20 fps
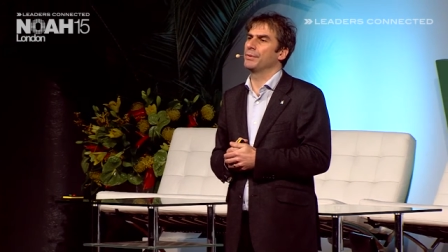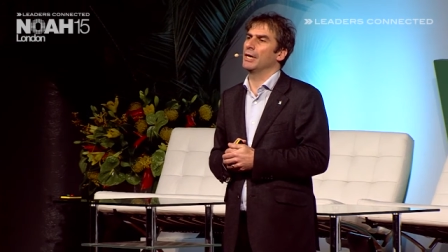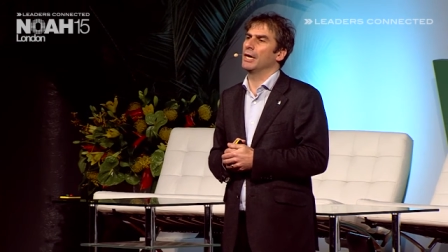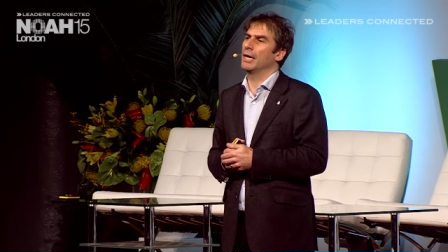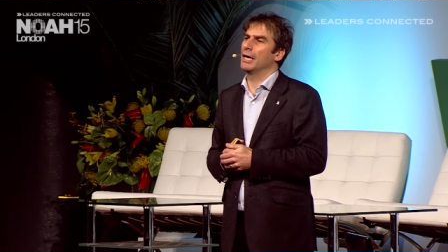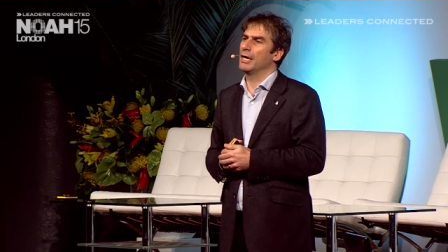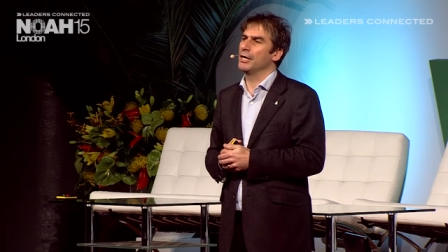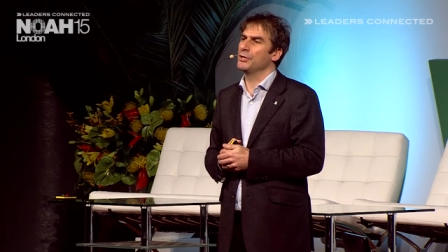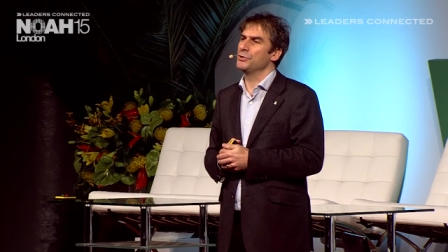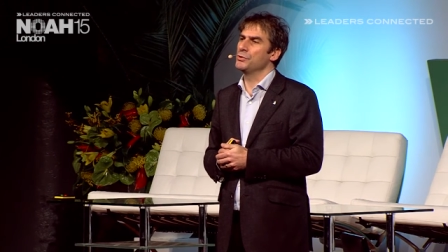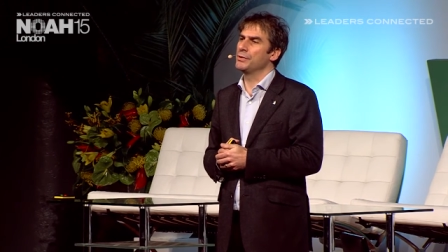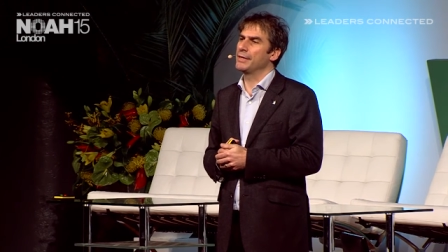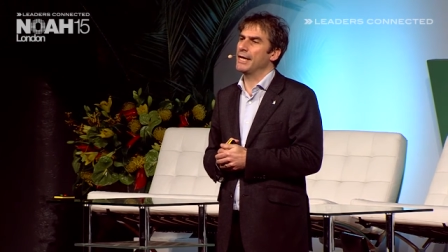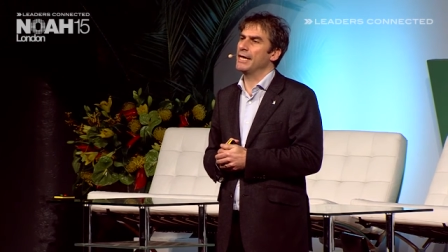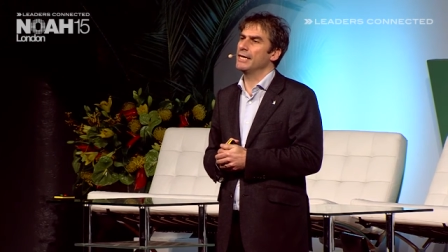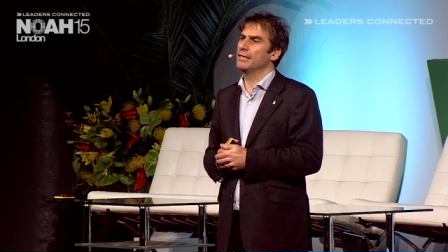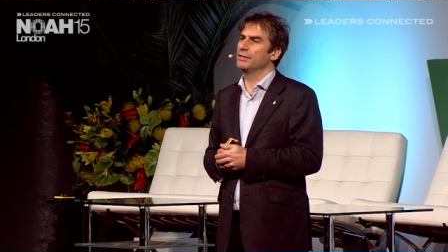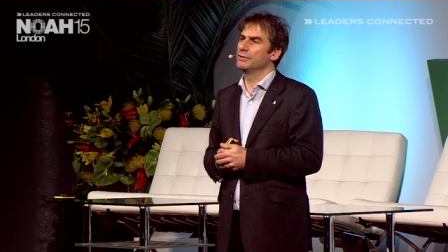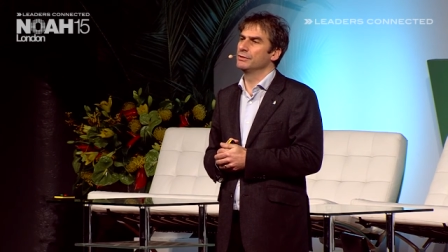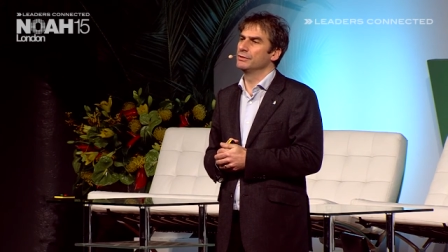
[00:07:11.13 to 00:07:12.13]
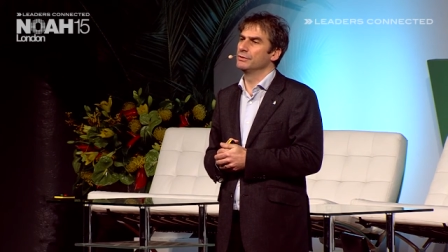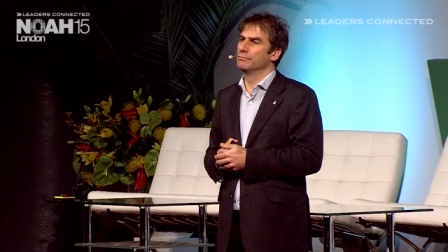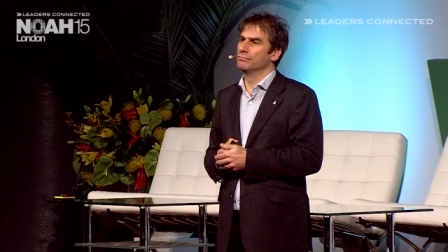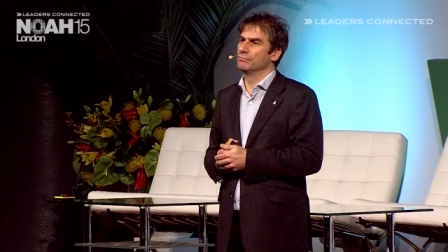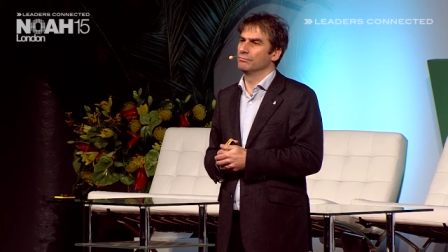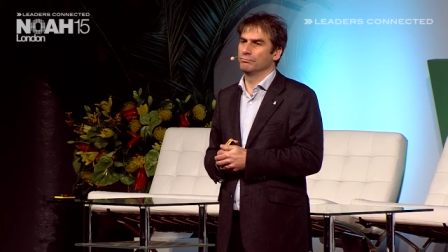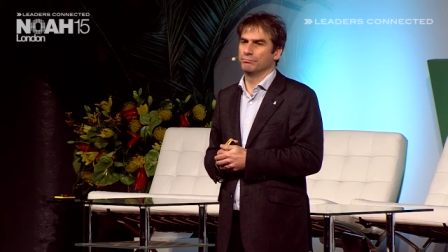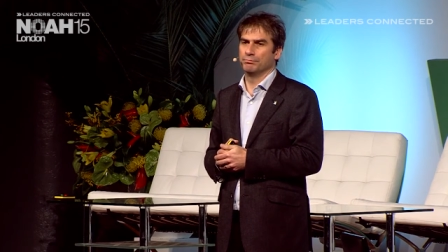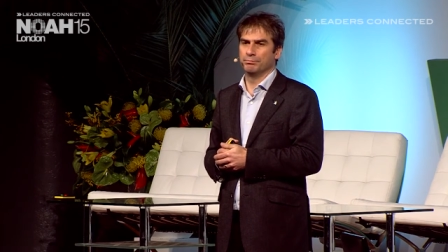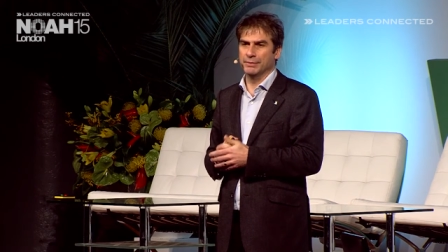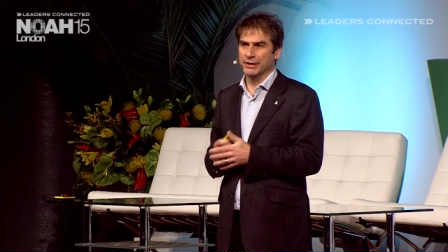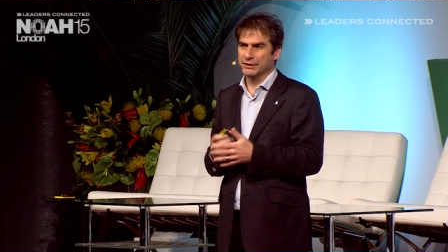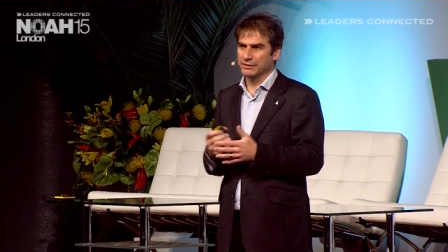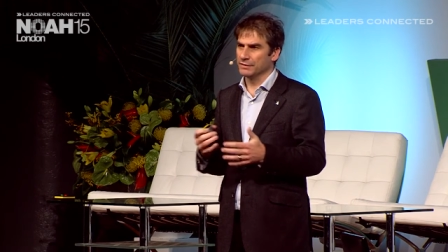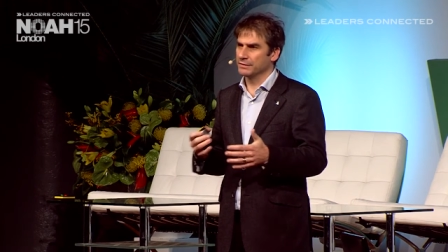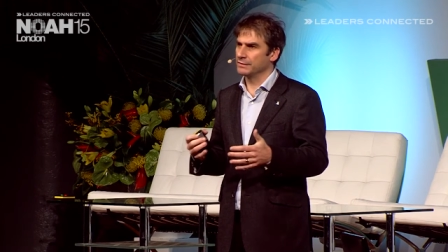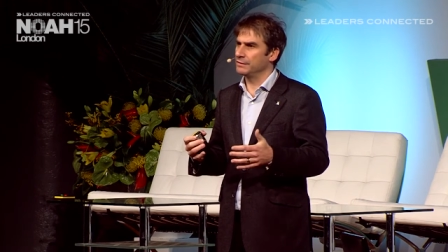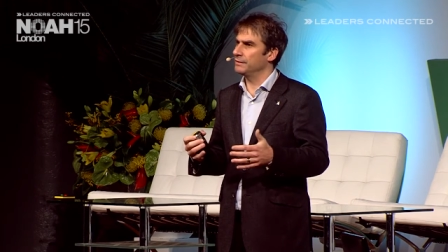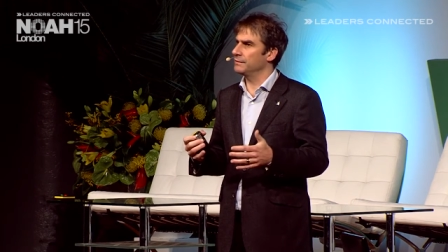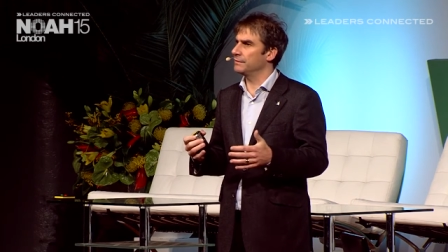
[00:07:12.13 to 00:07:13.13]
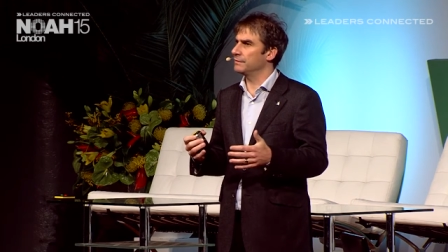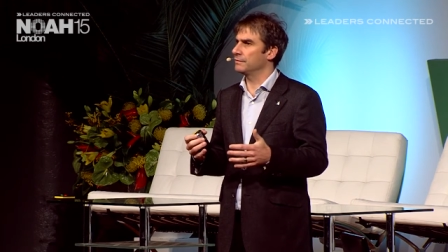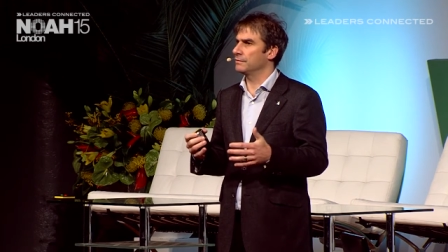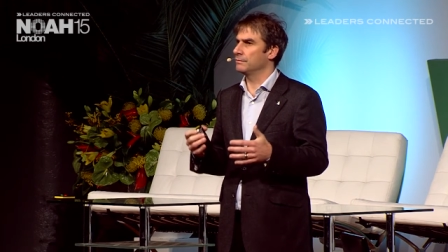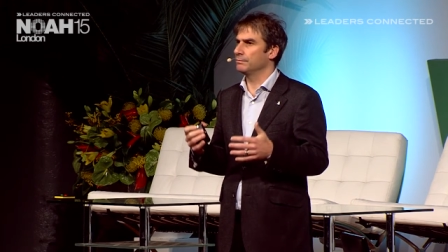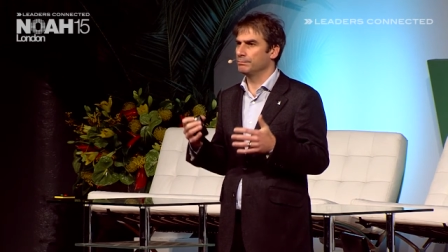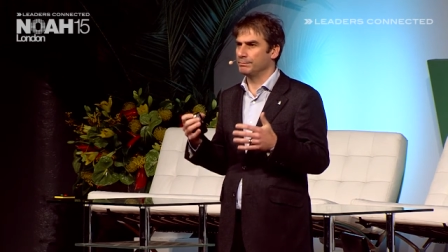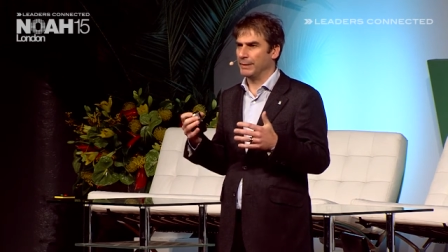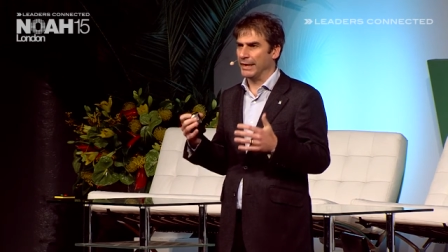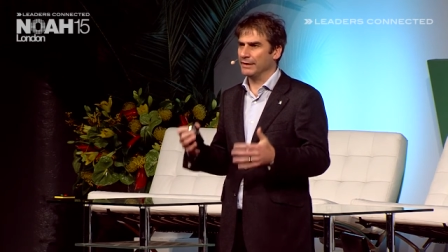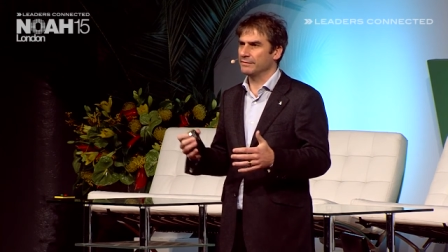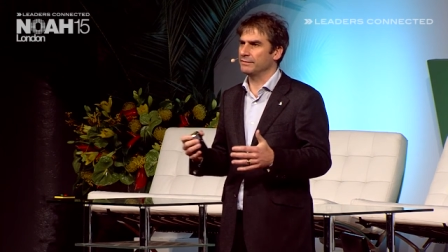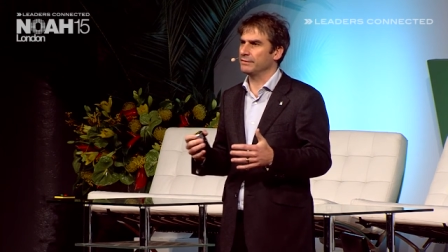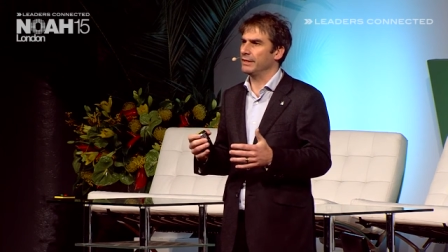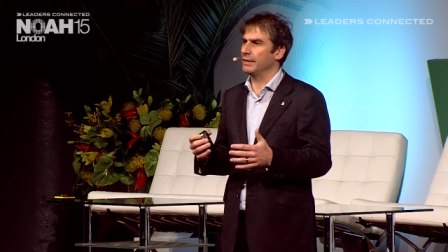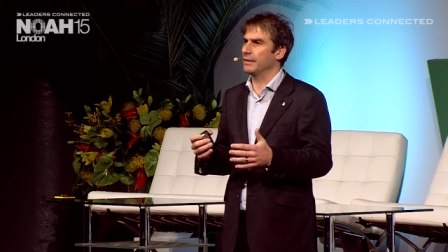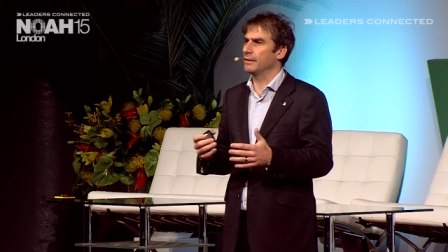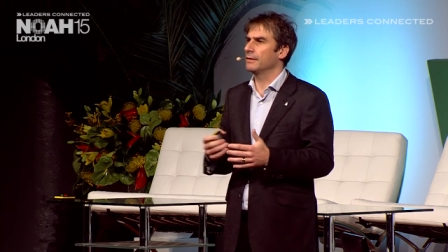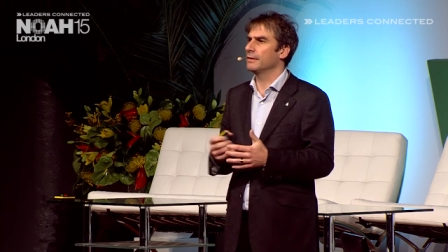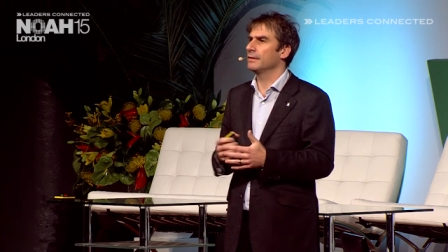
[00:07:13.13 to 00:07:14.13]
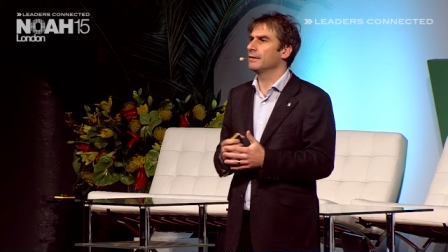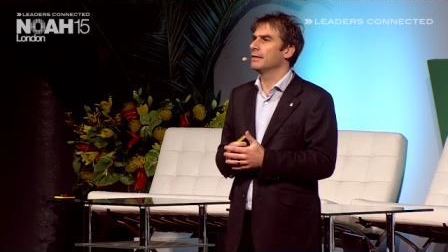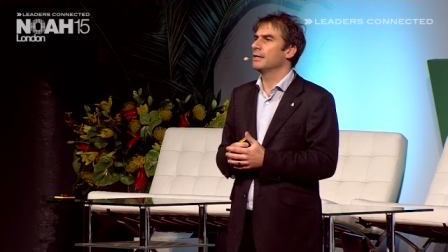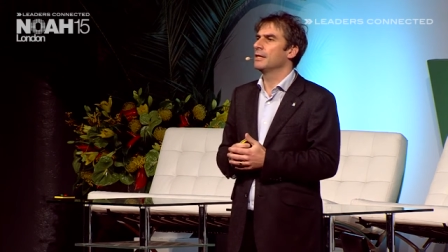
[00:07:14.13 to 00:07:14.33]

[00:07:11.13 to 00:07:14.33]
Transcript: UK businesses based here